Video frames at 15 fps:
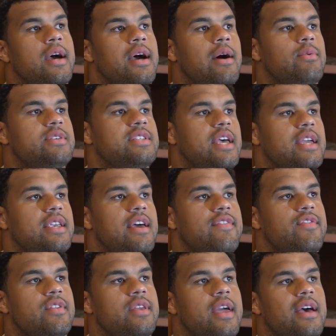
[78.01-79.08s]
Yeah, I would say
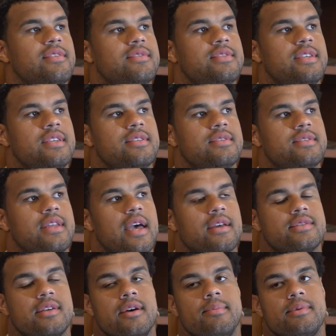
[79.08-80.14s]
definitely as the season
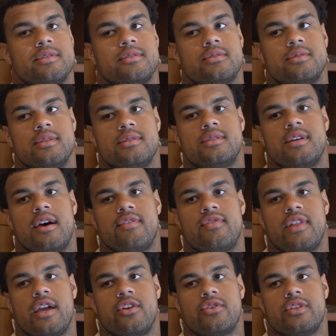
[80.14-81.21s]
stacks up, it's, it's
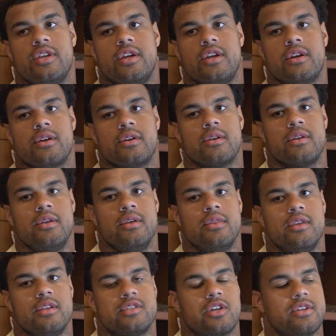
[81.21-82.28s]
tough later in the year.
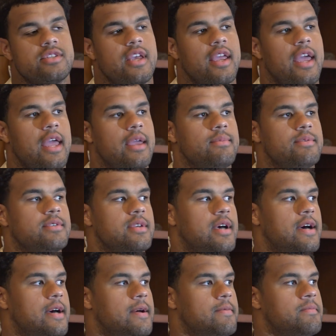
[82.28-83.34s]
These Thursday games.
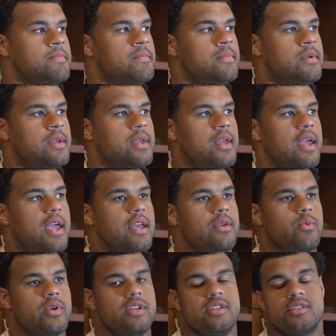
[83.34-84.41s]
Um, and it
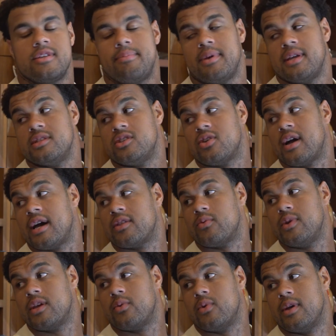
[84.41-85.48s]
really just depends, you know, how the
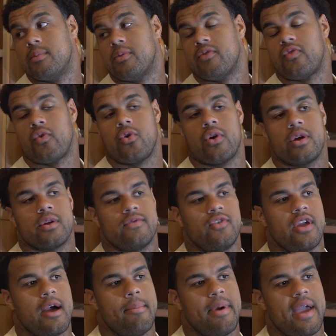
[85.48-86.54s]
week went before
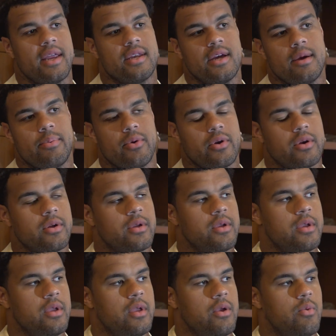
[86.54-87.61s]
you got banged up or
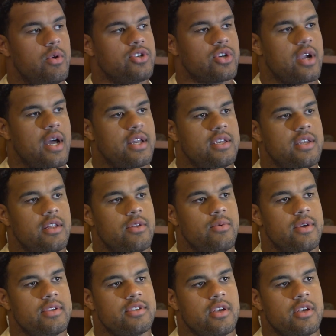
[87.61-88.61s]
what you're kind of dealing with.